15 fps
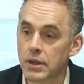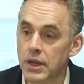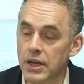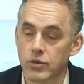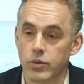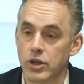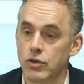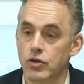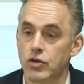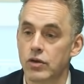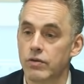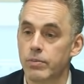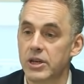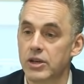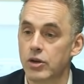That's what you should
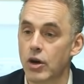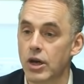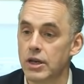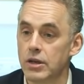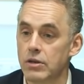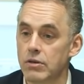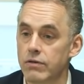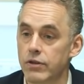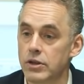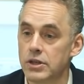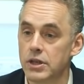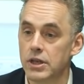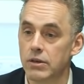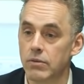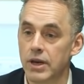have been taught in
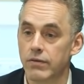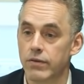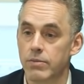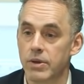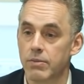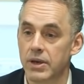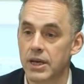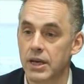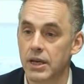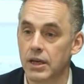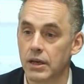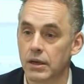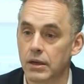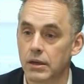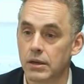university right from the
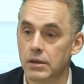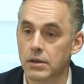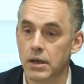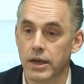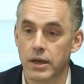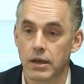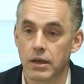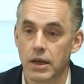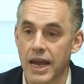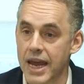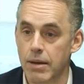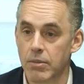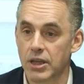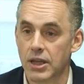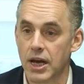beginning. It's like,
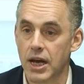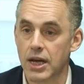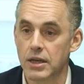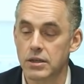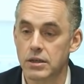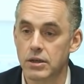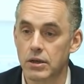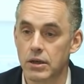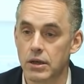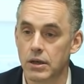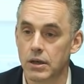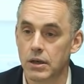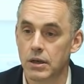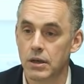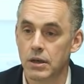aim at the highest good.
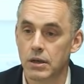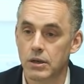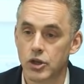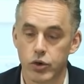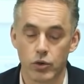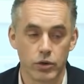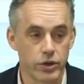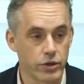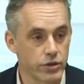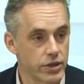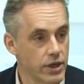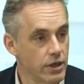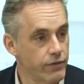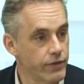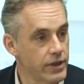Tool
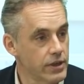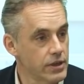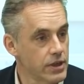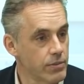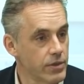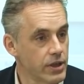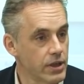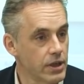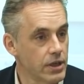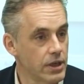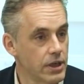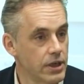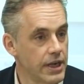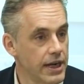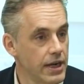yourself into something that
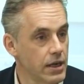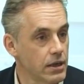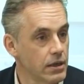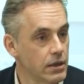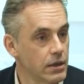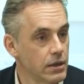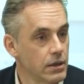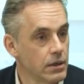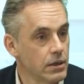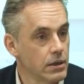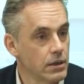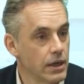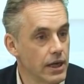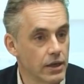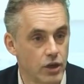can attain it.
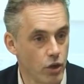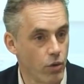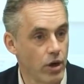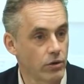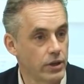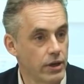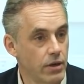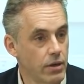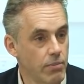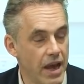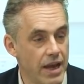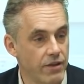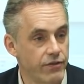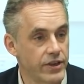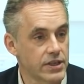And go out there and
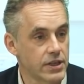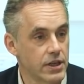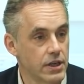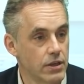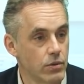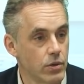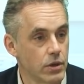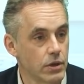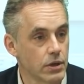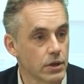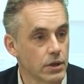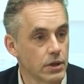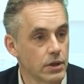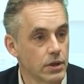manifest it in the world.